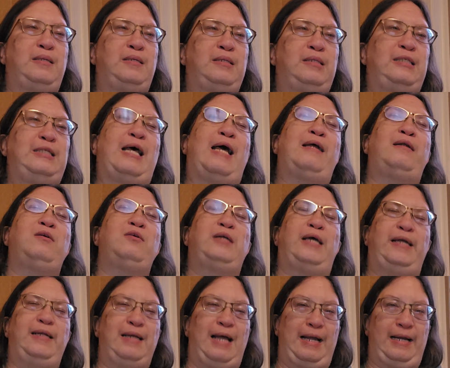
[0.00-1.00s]

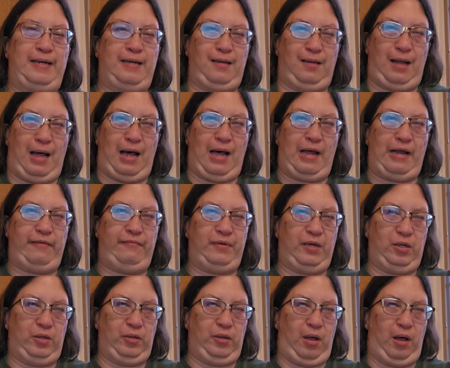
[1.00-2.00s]
Saturday Night Live
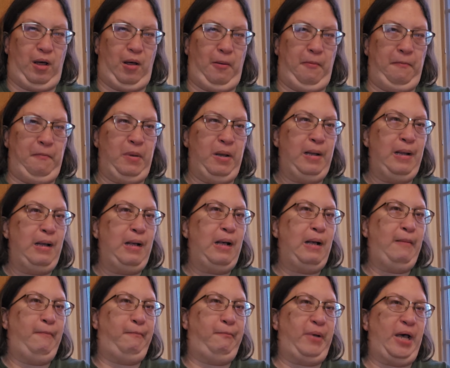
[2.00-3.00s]
alum
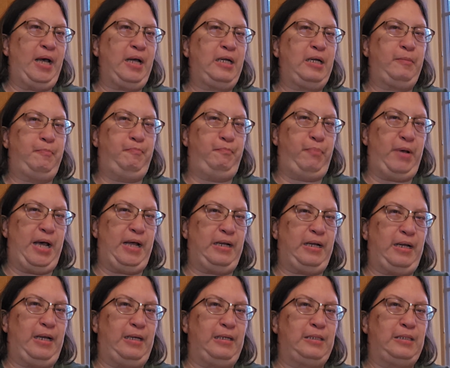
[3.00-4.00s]
Beck
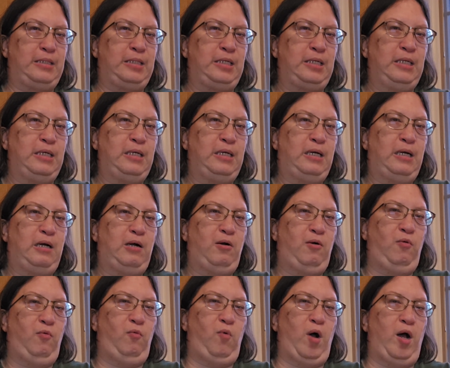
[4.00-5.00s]
Bennett
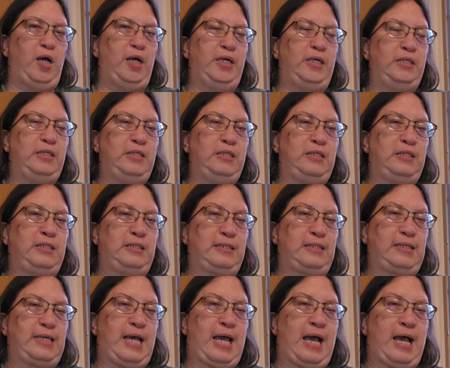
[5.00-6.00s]
was
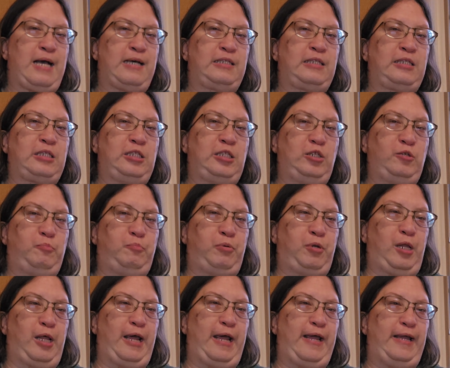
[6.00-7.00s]
cast to
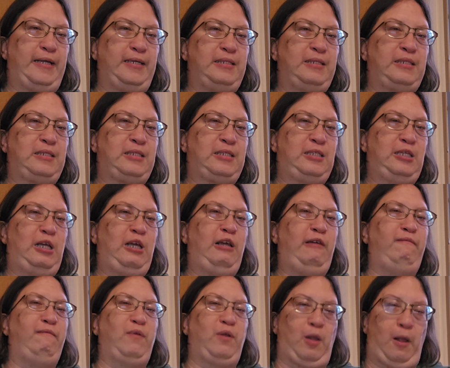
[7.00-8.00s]
play
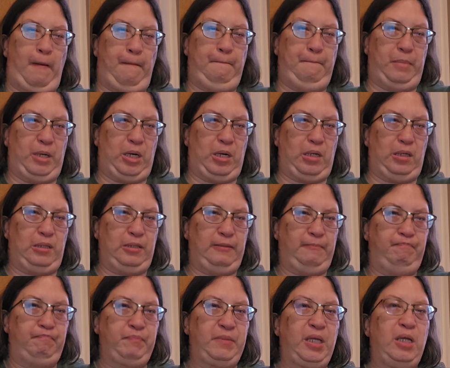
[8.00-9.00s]
Steve Lombard,
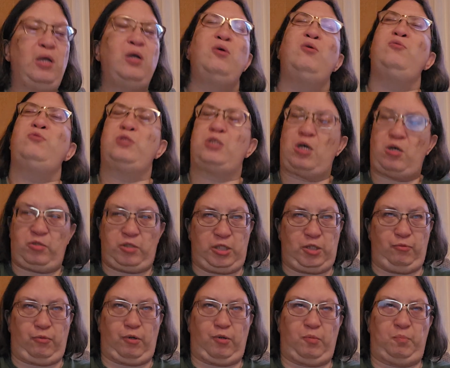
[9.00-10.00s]
who's
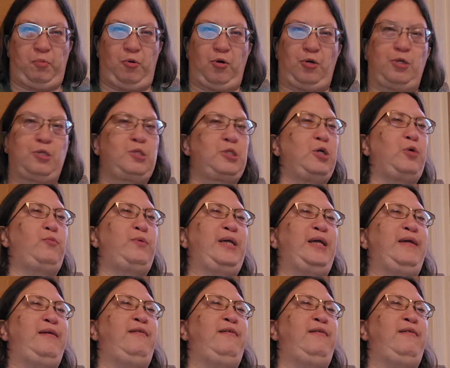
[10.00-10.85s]
also a reporter. So,